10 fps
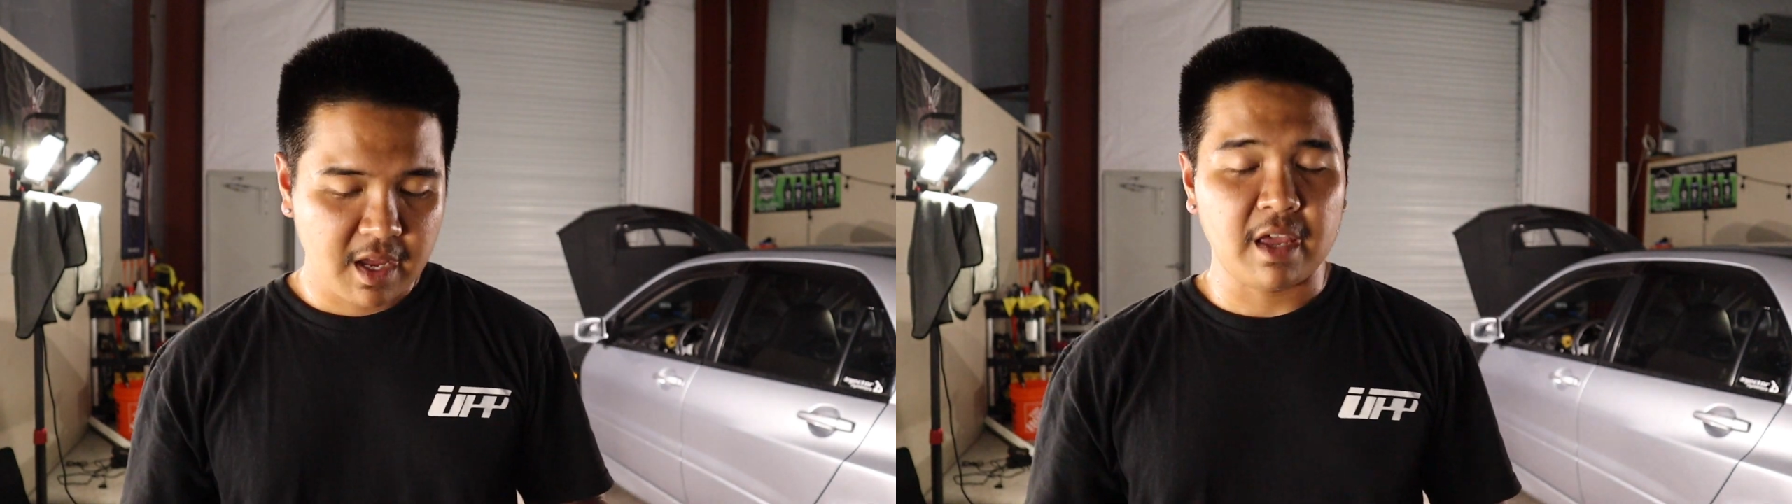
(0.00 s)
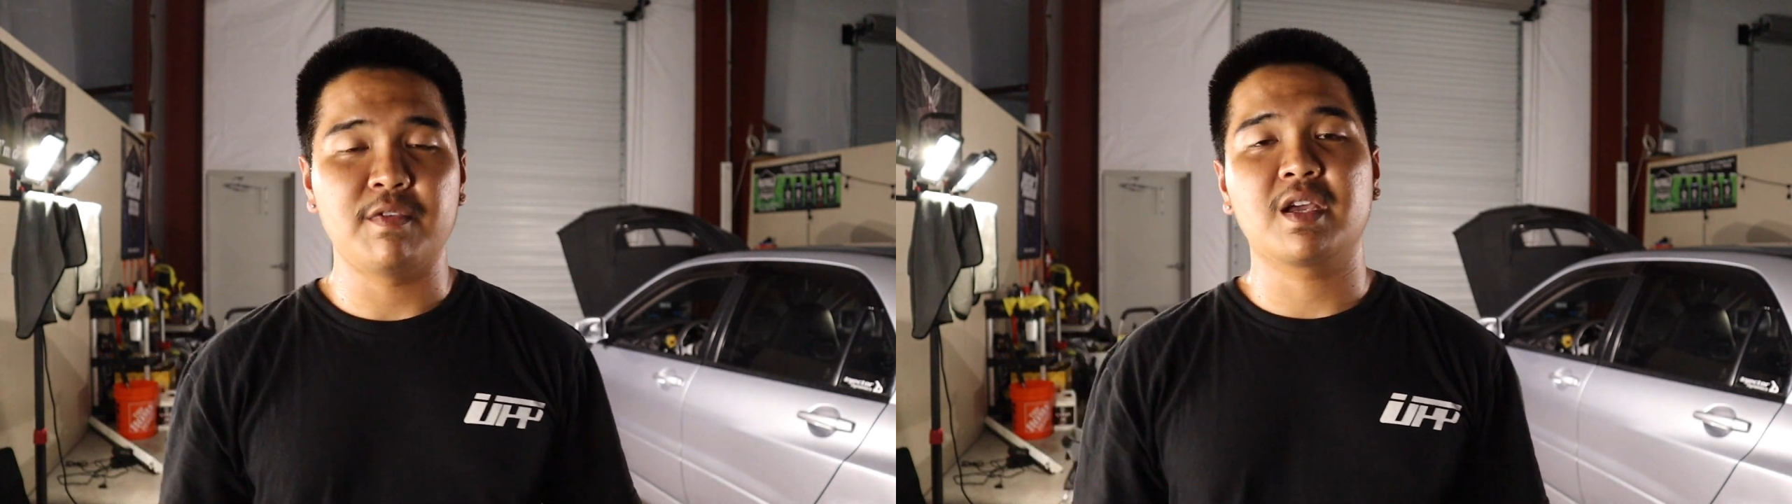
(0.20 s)

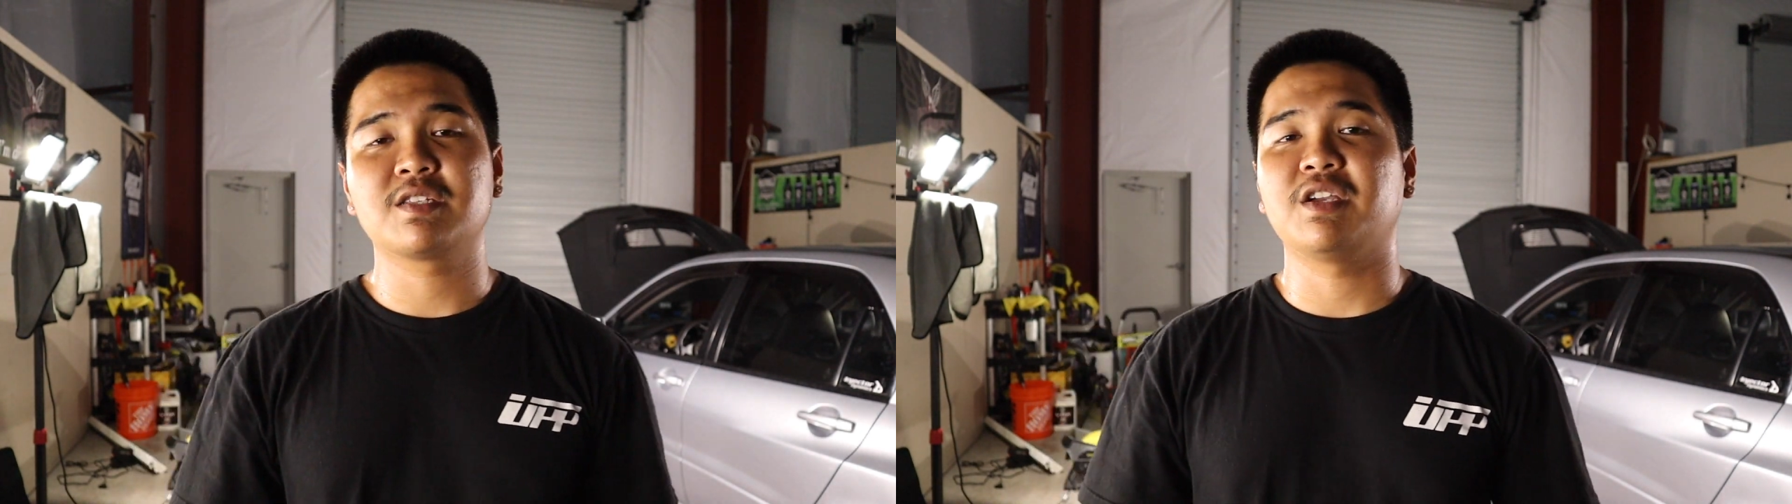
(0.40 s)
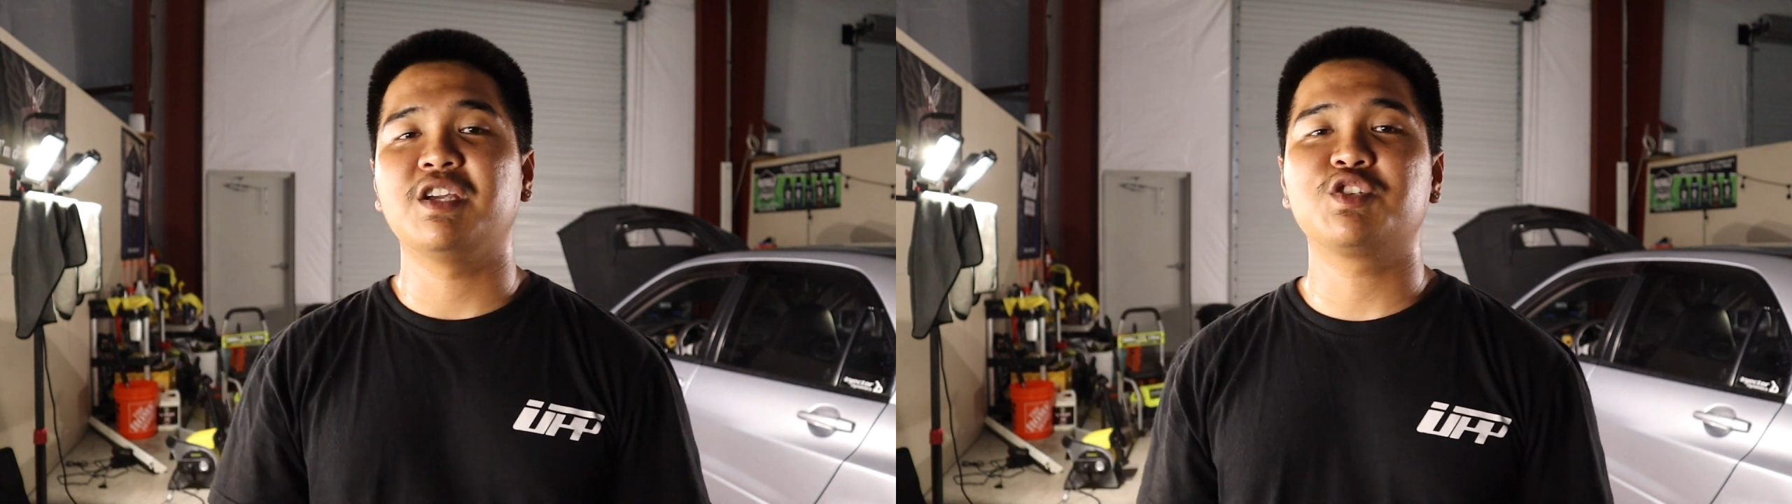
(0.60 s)
If you
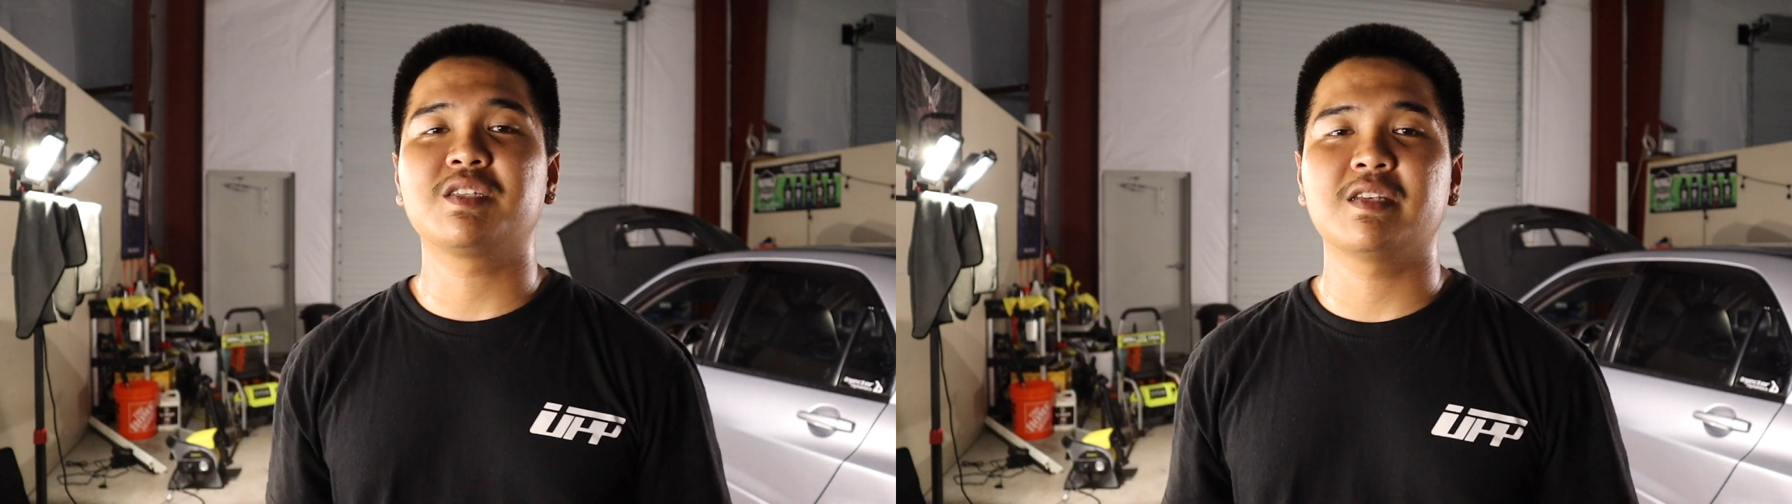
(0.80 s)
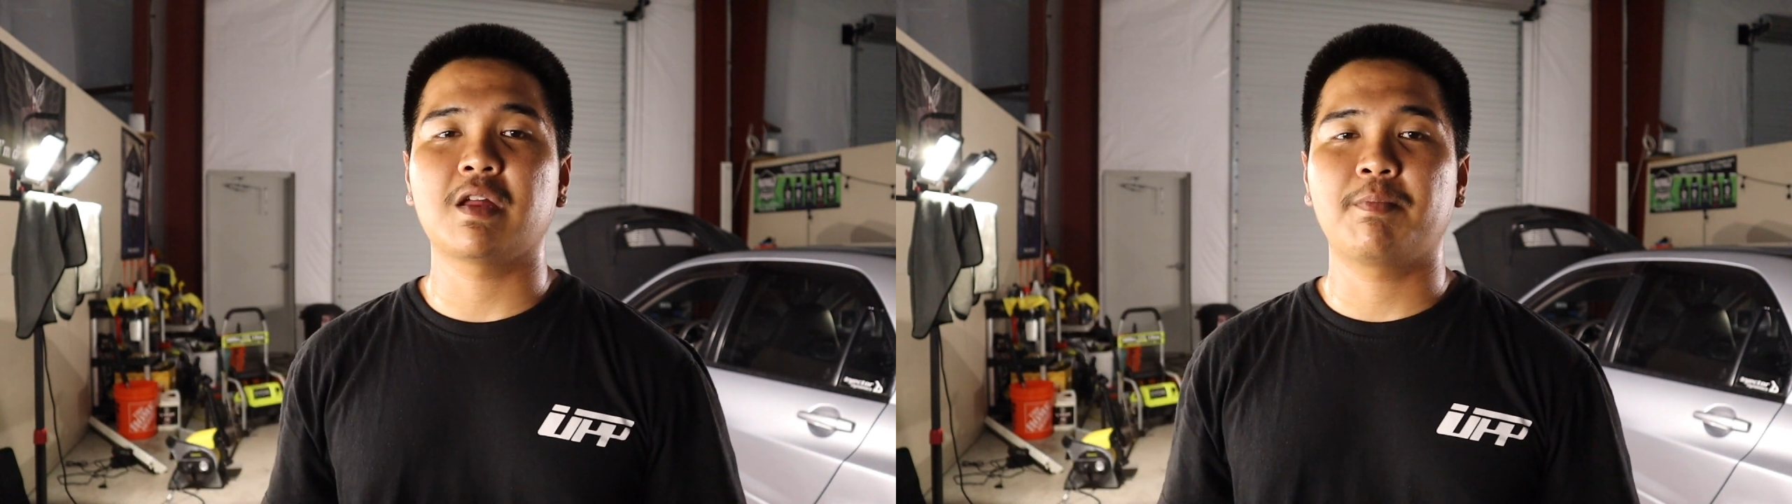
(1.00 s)
guys are
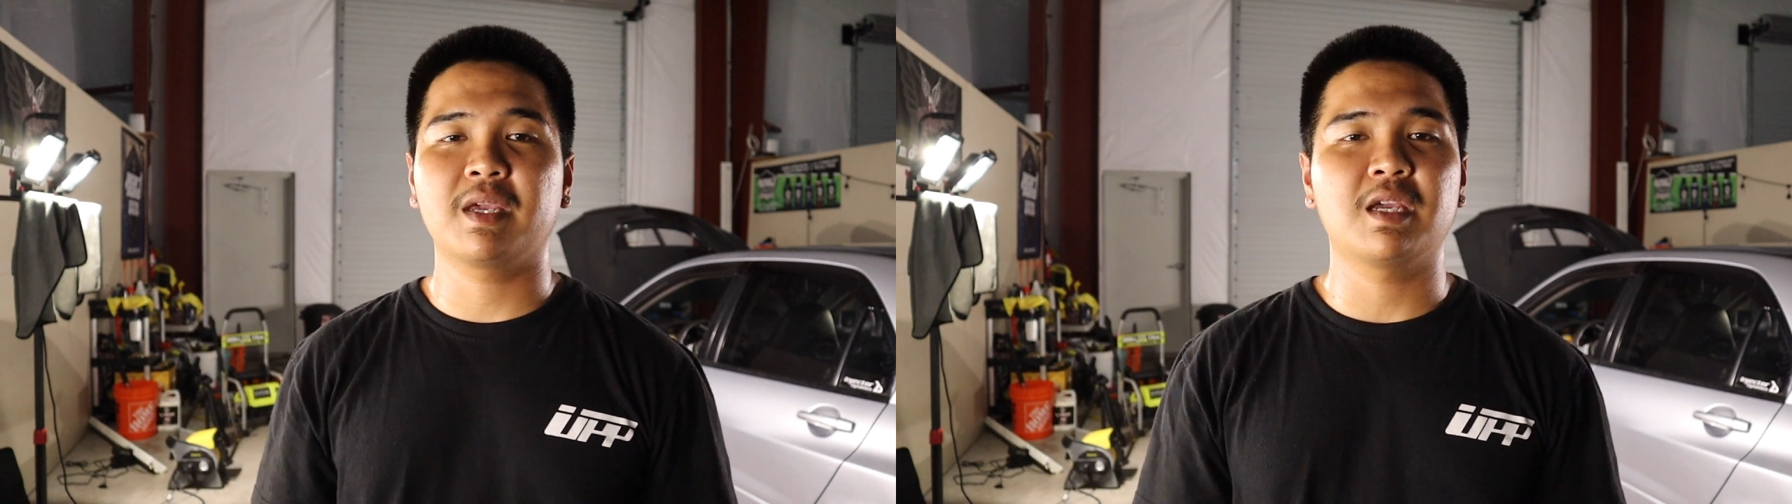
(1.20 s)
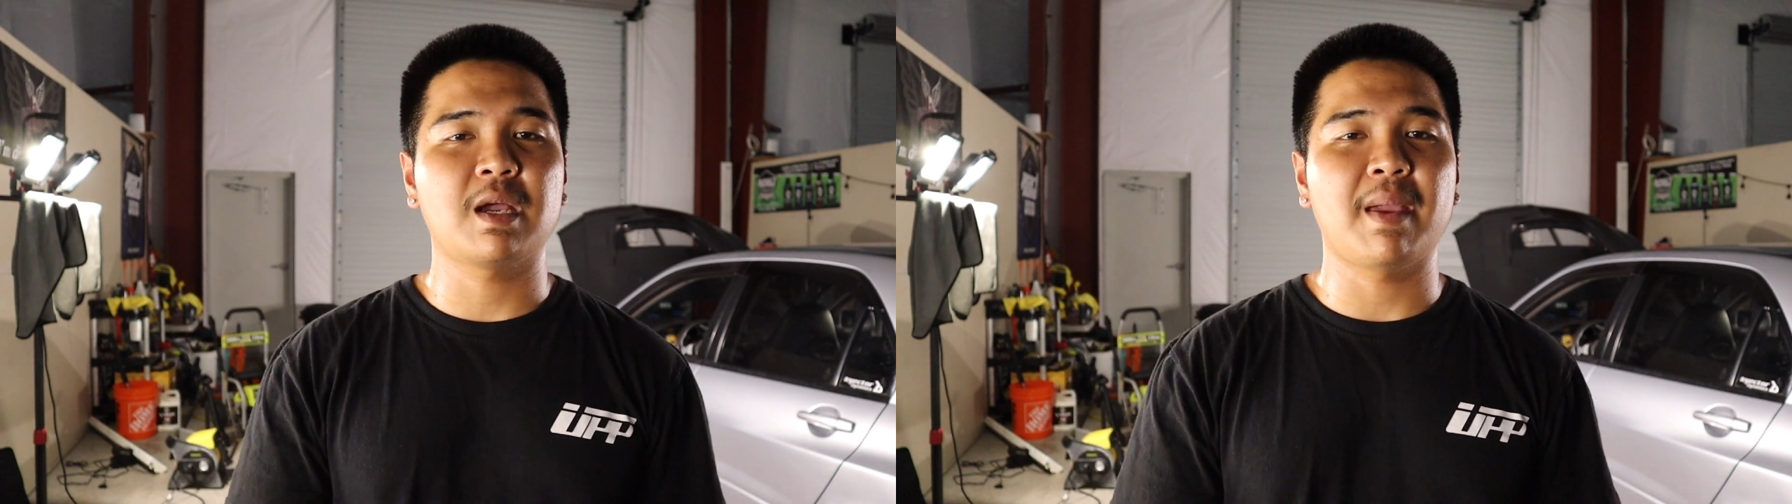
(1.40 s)
interested in
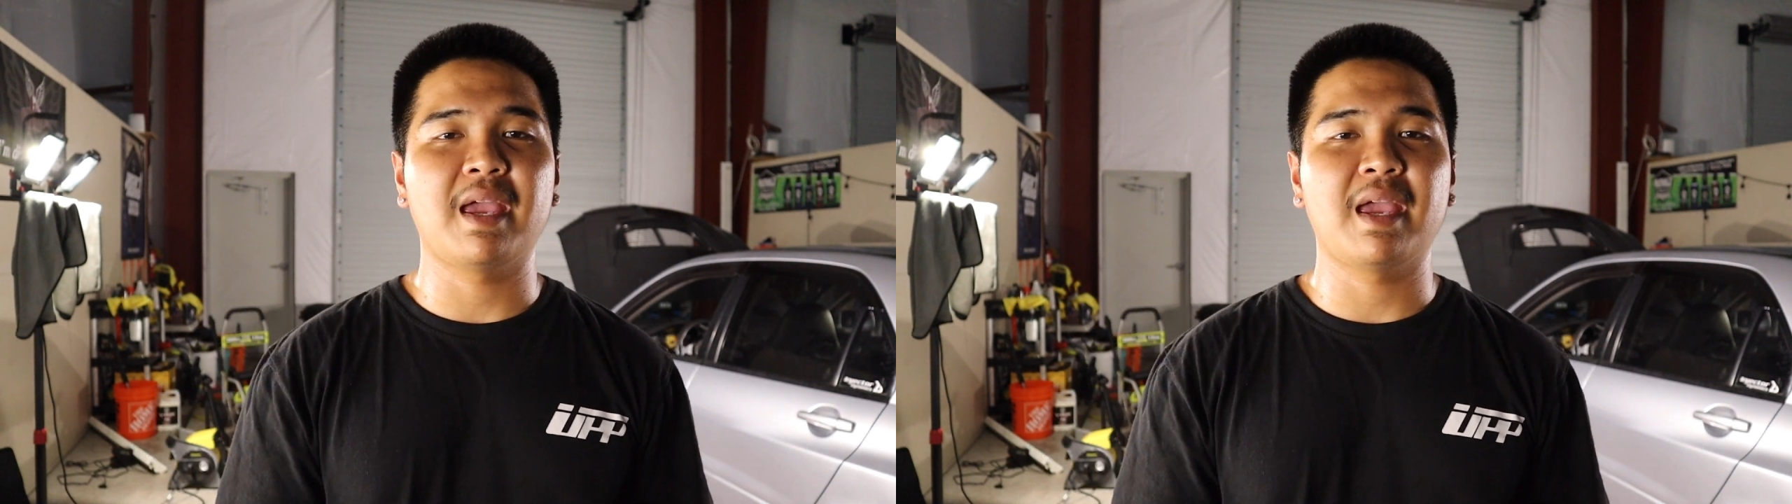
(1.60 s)
picking up